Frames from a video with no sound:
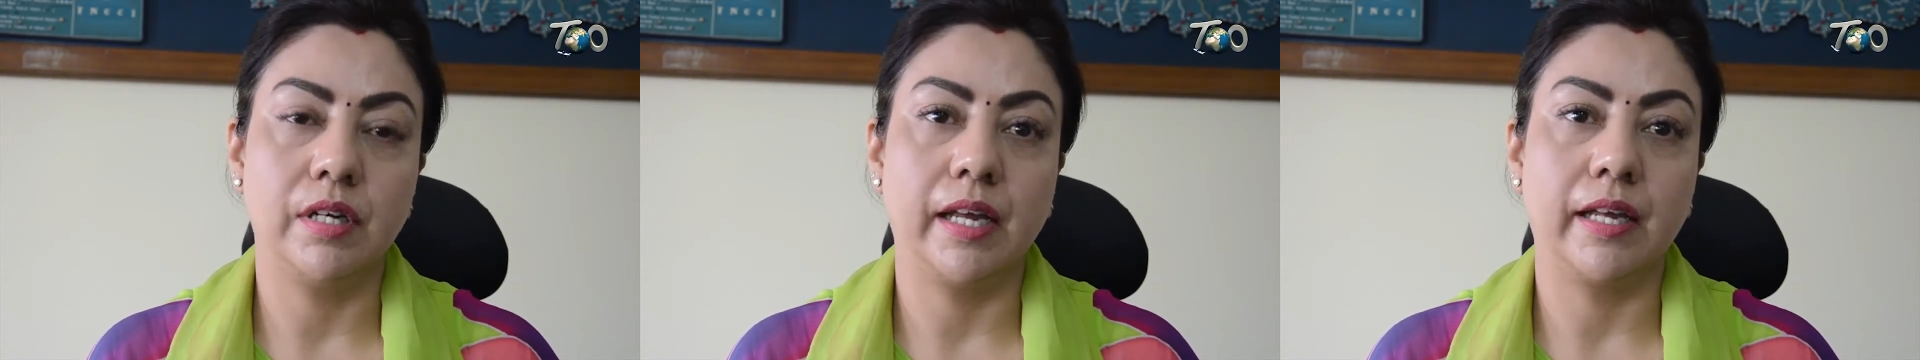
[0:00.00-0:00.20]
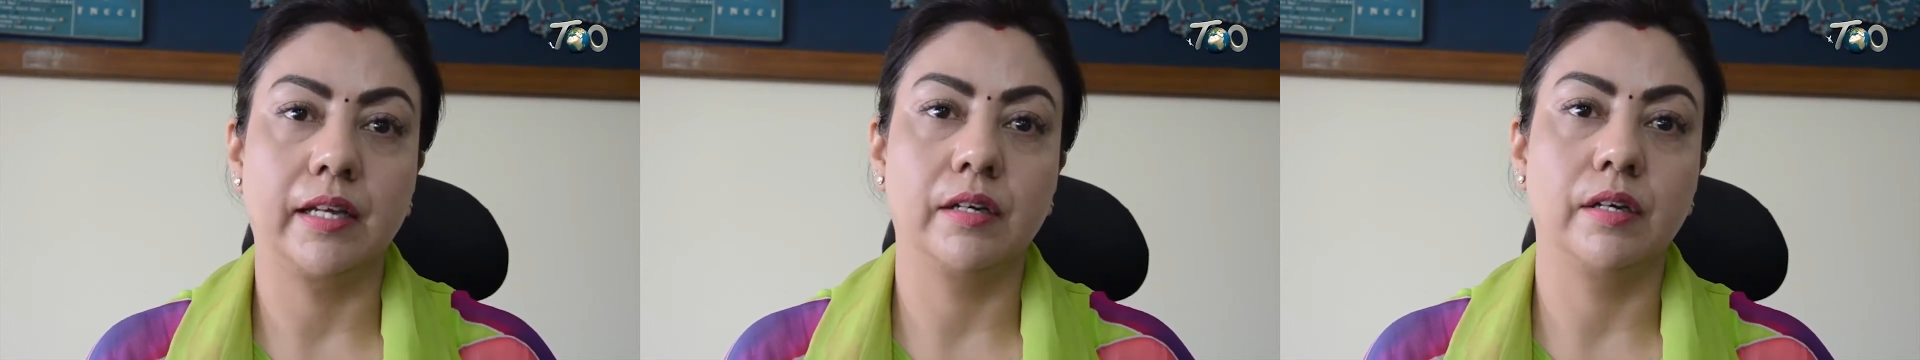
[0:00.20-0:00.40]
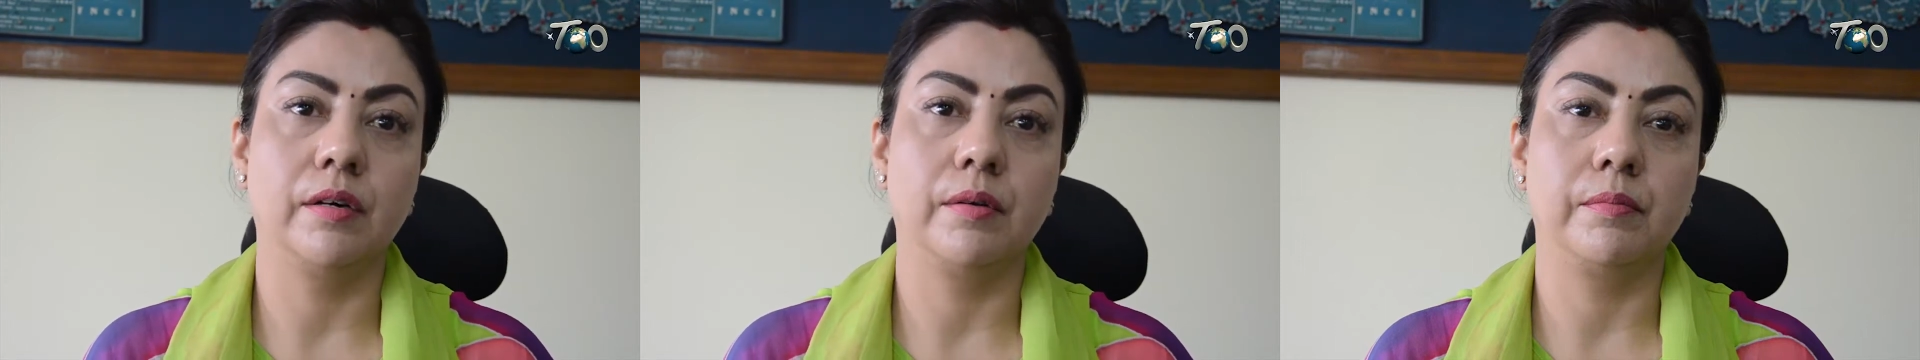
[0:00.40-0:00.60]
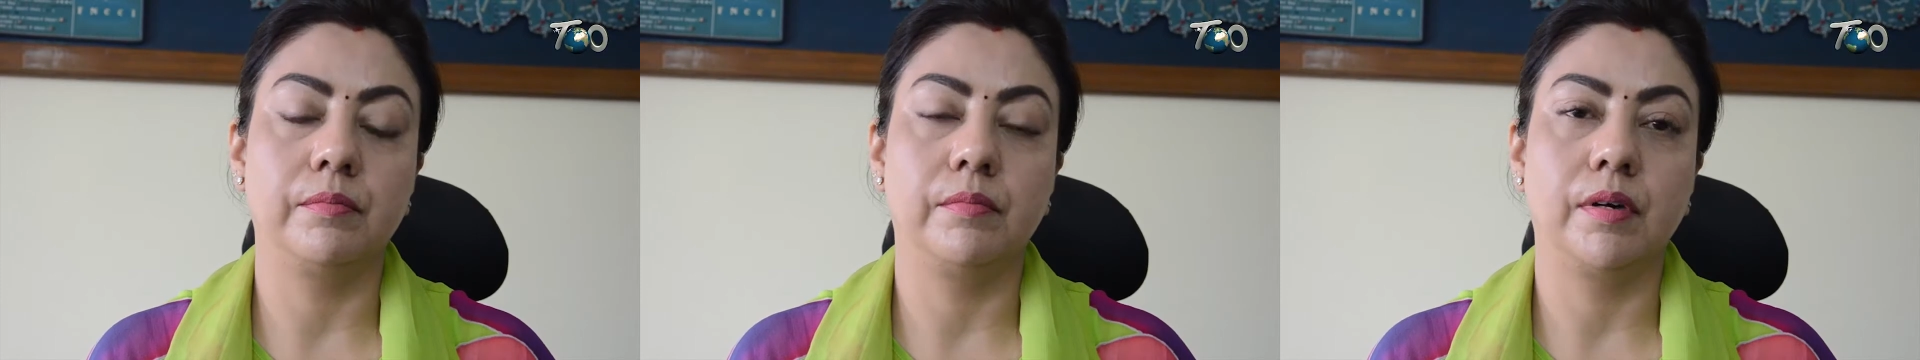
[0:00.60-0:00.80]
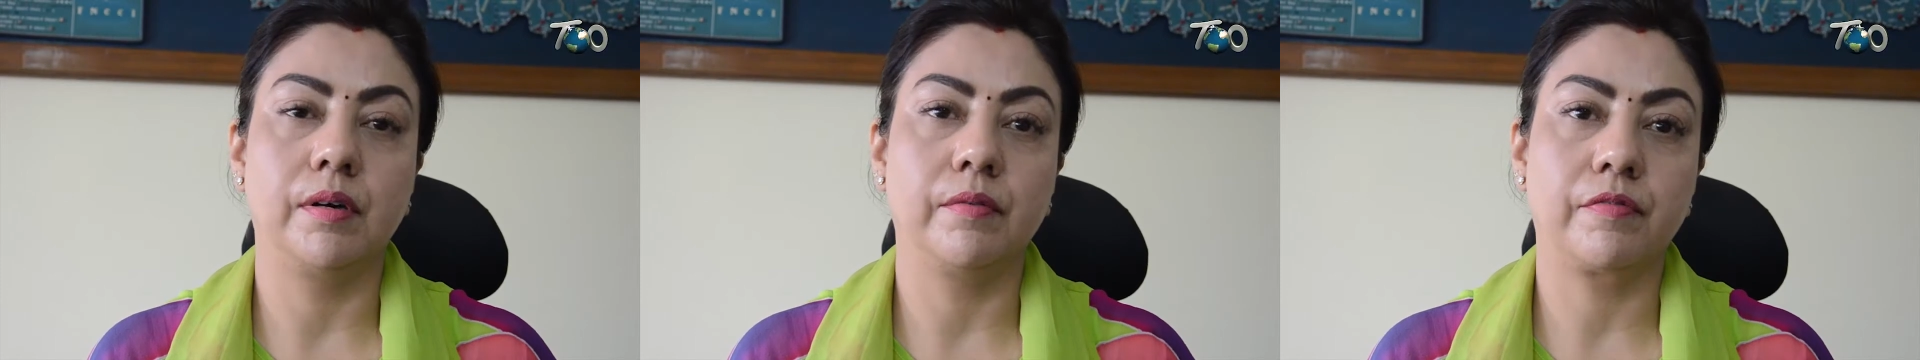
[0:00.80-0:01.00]
like
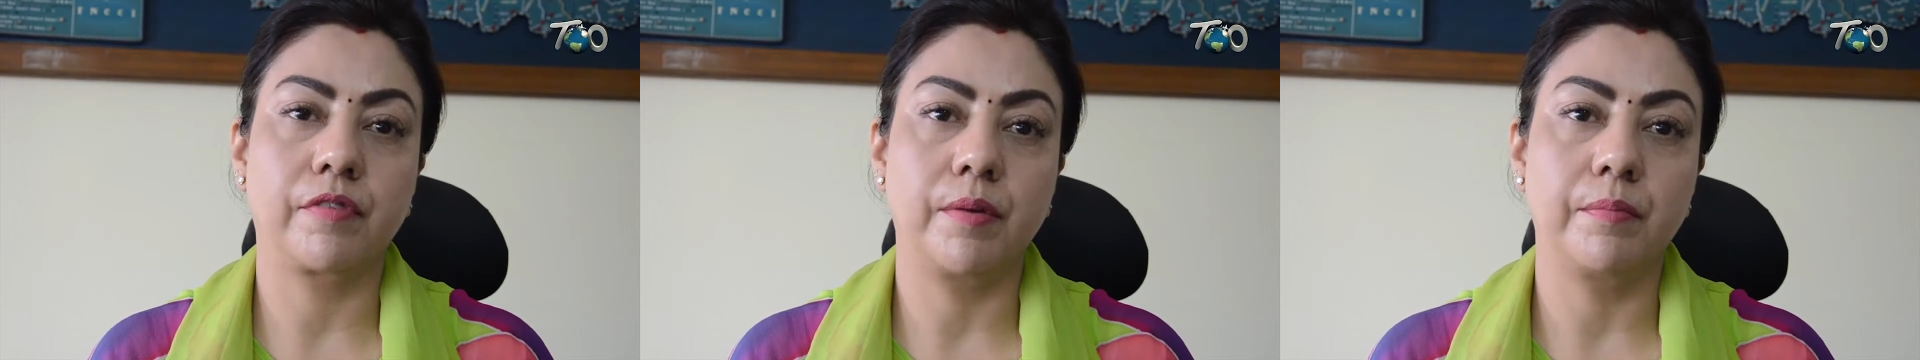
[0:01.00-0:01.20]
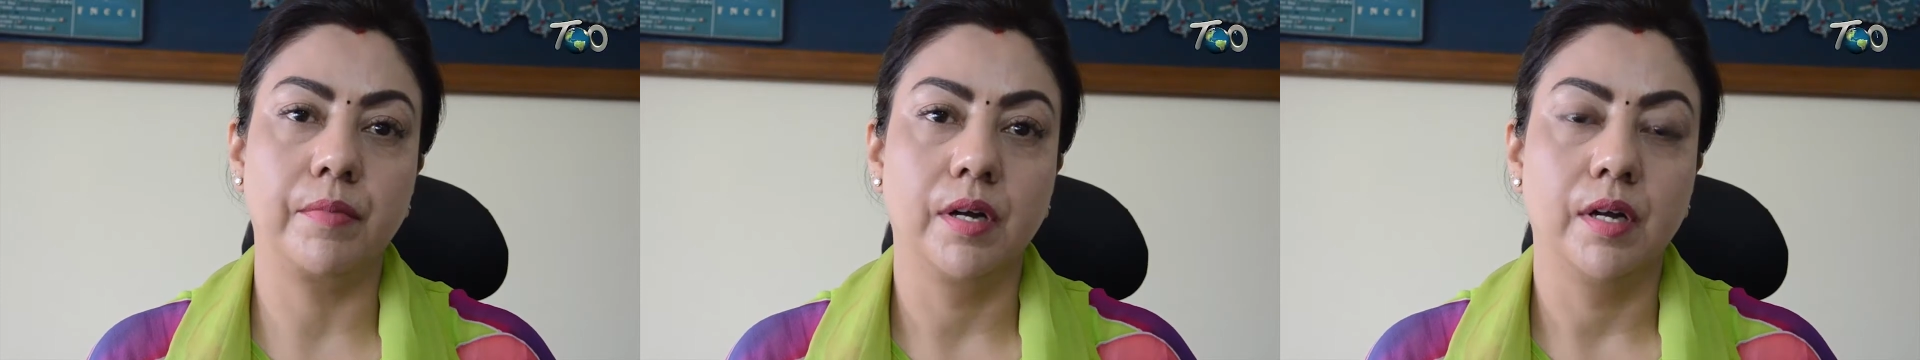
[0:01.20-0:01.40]
from